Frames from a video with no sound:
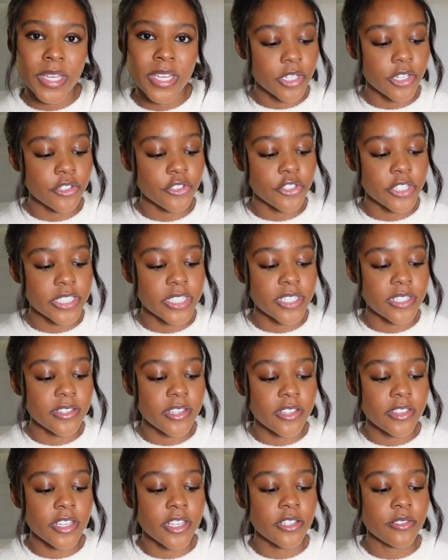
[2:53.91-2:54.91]
their dressing
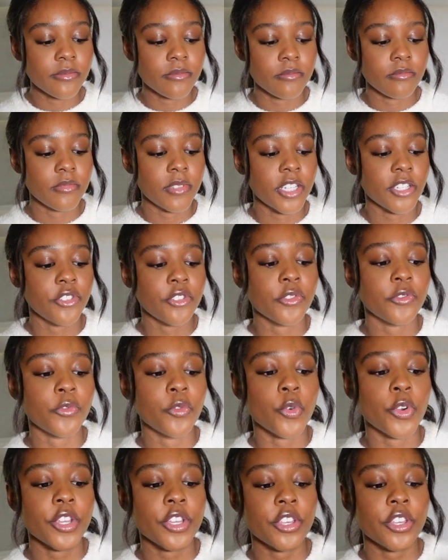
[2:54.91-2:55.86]
that they they do for